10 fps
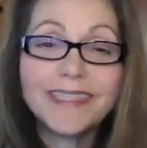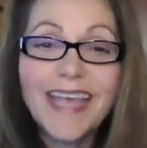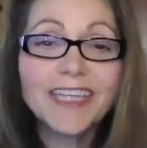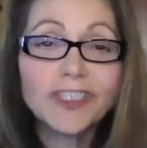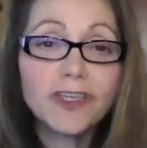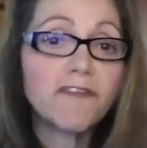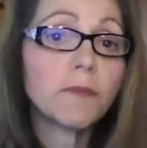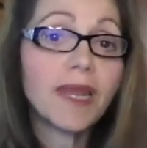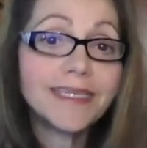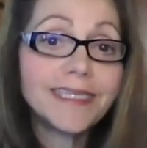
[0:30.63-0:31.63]
It's actually
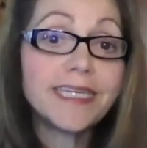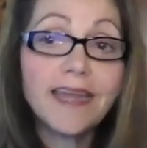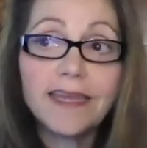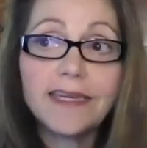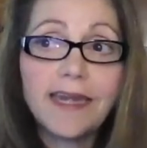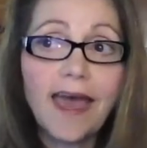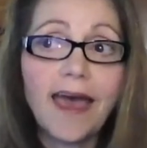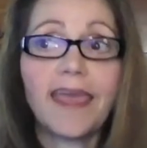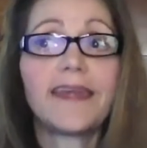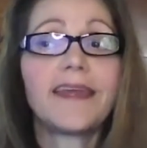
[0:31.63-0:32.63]
from 1999.